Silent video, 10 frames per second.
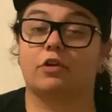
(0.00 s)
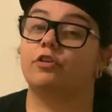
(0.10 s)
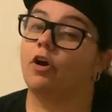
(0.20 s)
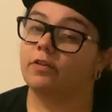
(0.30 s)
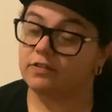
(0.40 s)

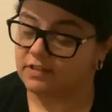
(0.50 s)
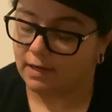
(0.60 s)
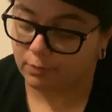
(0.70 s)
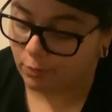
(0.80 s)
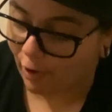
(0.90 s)
not the
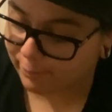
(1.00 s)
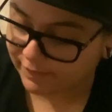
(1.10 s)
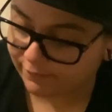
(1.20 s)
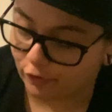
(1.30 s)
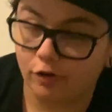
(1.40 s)
start we were
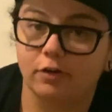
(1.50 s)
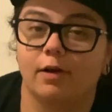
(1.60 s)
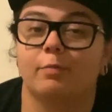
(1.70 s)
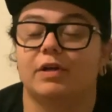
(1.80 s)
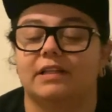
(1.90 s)
hoping for,
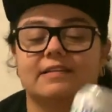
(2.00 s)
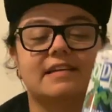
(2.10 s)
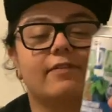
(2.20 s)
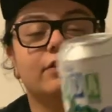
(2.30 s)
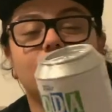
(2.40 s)
but let's
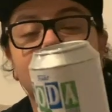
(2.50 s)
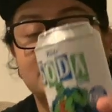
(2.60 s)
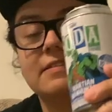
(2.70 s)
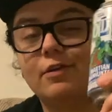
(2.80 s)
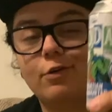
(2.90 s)
have a look
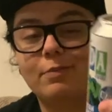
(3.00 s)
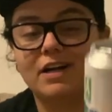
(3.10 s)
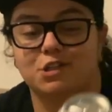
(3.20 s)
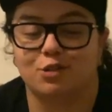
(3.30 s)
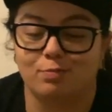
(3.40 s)
and see what
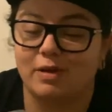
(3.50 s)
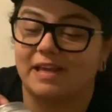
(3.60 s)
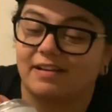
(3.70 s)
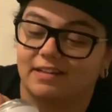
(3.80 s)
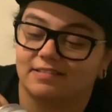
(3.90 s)
Martian
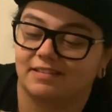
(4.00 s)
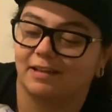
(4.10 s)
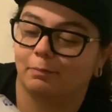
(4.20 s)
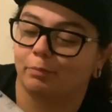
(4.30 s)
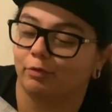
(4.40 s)
Manhunter
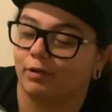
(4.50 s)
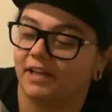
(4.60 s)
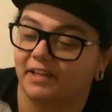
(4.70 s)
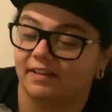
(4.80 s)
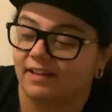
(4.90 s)
can
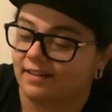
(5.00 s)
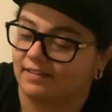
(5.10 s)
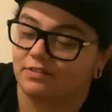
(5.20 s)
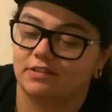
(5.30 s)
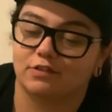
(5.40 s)
bring.
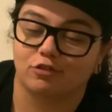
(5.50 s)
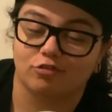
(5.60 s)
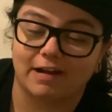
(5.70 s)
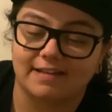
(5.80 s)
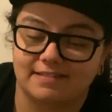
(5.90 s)
This is a
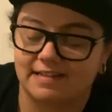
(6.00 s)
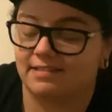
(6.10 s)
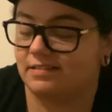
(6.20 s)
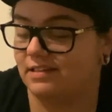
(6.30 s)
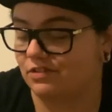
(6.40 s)
great D
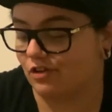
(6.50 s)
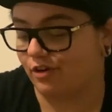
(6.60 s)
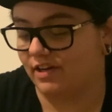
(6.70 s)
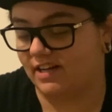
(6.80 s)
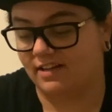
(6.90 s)
C
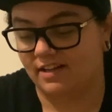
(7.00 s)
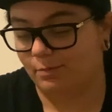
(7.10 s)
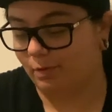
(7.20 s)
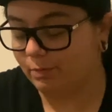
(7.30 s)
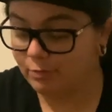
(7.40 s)
soda,
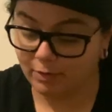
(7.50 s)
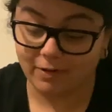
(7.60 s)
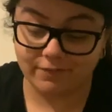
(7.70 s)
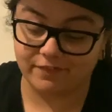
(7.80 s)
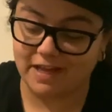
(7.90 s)
probably one of
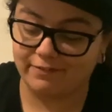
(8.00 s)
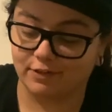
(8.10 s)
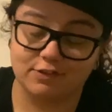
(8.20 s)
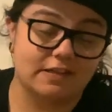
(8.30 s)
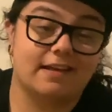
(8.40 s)
my
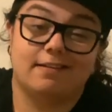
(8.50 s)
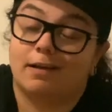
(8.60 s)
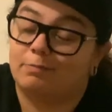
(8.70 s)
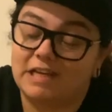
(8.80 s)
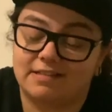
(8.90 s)
favorites, and
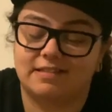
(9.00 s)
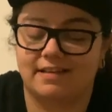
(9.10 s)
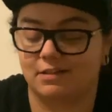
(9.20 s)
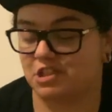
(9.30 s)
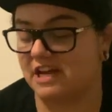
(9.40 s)
I'm yet to
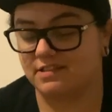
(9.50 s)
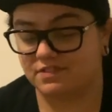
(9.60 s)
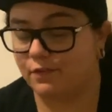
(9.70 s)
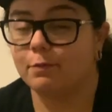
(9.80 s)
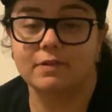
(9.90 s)
get the chase.
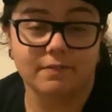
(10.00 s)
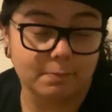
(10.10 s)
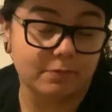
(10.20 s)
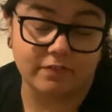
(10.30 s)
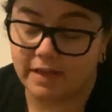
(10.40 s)
I've opened
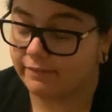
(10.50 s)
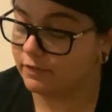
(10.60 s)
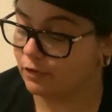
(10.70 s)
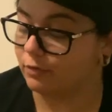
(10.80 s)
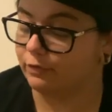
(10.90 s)
a fair
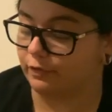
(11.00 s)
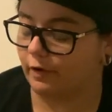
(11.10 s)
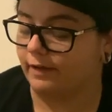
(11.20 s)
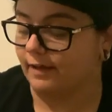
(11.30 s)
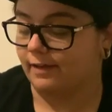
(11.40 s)
few, so
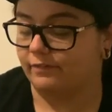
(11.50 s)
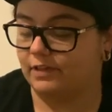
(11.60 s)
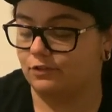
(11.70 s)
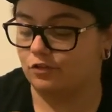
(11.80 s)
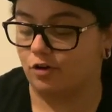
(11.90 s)

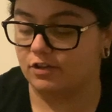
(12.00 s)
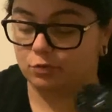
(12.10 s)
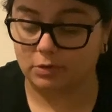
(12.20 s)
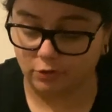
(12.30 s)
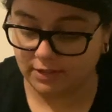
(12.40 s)
fingers crossed.
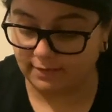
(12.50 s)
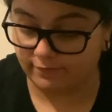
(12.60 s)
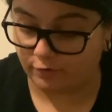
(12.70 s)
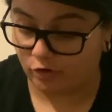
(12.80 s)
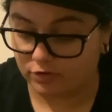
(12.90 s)
We're looking
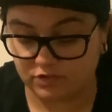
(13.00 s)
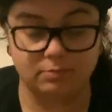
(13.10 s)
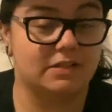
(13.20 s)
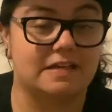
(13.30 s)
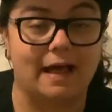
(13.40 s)
for
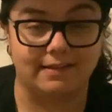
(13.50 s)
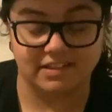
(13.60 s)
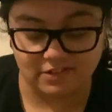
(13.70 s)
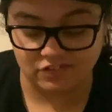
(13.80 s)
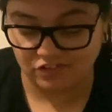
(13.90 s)
some
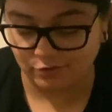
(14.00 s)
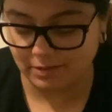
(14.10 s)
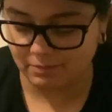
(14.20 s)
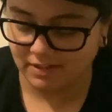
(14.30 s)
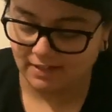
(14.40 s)
metallicness to it,